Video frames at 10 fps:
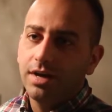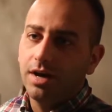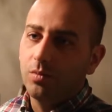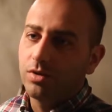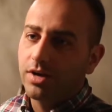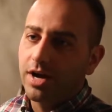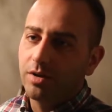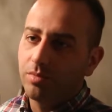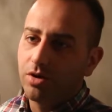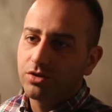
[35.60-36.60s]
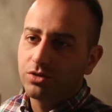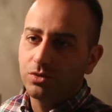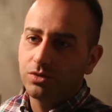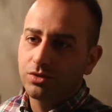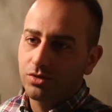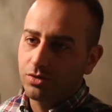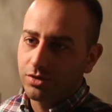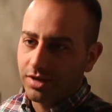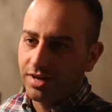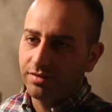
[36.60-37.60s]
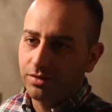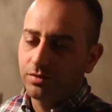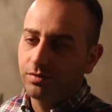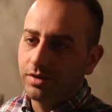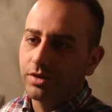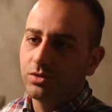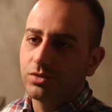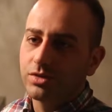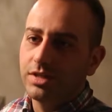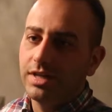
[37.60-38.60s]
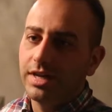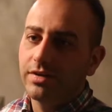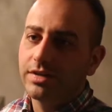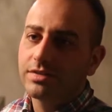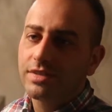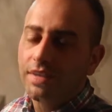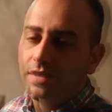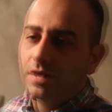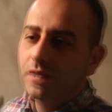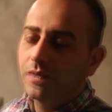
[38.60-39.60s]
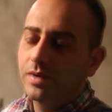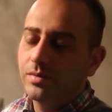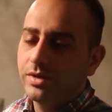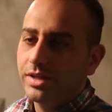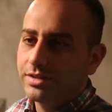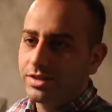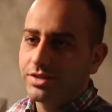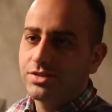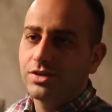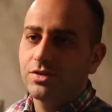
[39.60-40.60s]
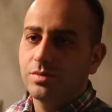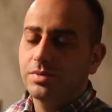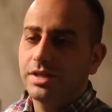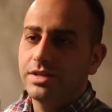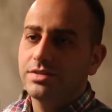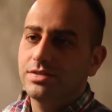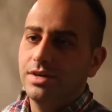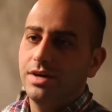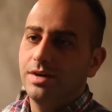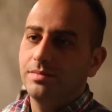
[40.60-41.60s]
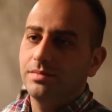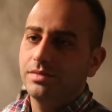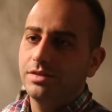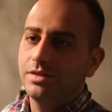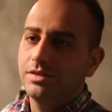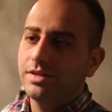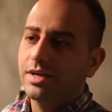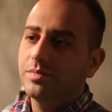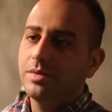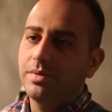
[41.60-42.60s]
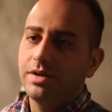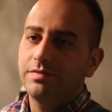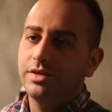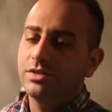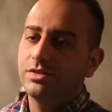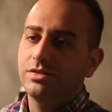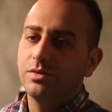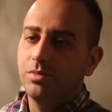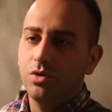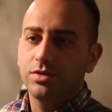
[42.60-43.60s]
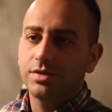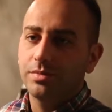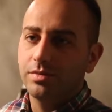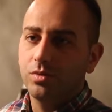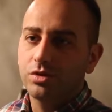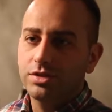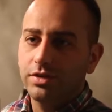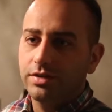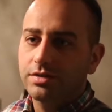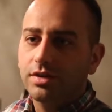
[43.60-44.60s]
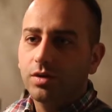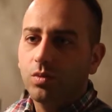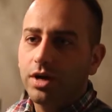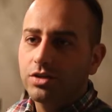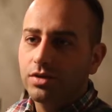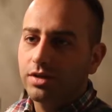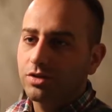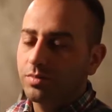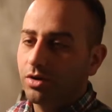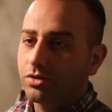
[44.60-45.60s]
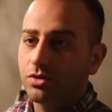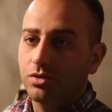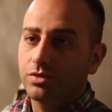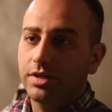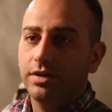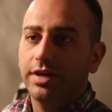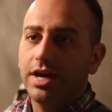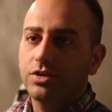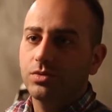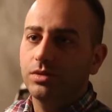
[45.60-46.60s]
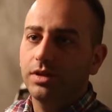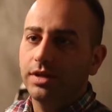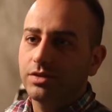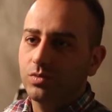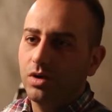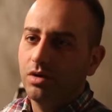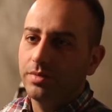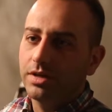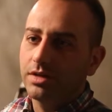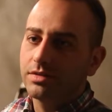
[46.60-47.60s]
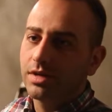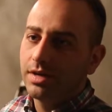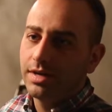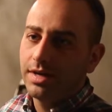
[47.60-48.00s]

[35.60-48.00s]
um, with higher bar stools. So those are kind of very cool seating areas. Well, we, we like to consider the place. Um, that, that could be a benefit to, to both some of the more serious like wine drinkers, but also those that are casual like as well, because